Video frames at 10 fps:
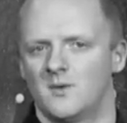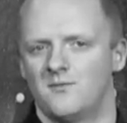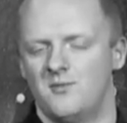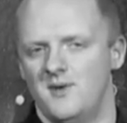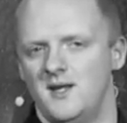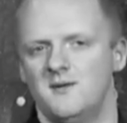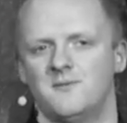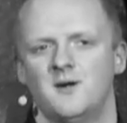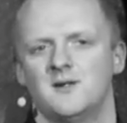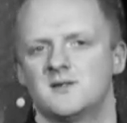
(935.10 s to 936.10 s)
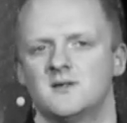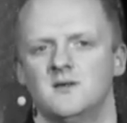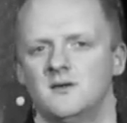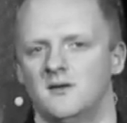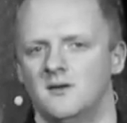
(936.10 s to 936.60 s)
For many of us,
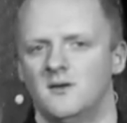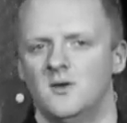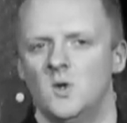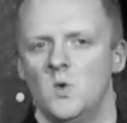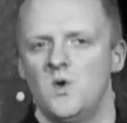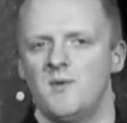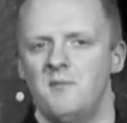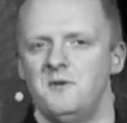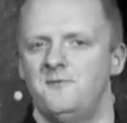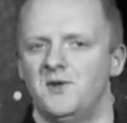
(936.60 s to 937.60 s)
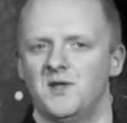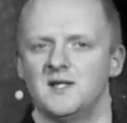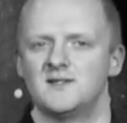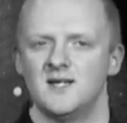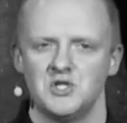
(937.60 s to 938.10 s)
we might be feeling
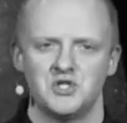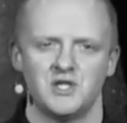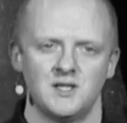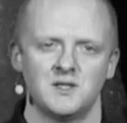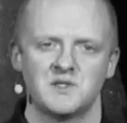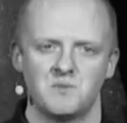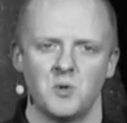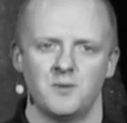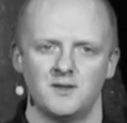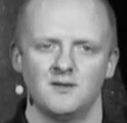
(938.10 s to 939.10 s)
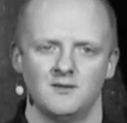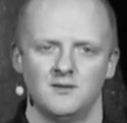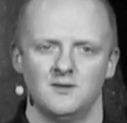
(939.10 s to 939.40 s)
the tension in this moment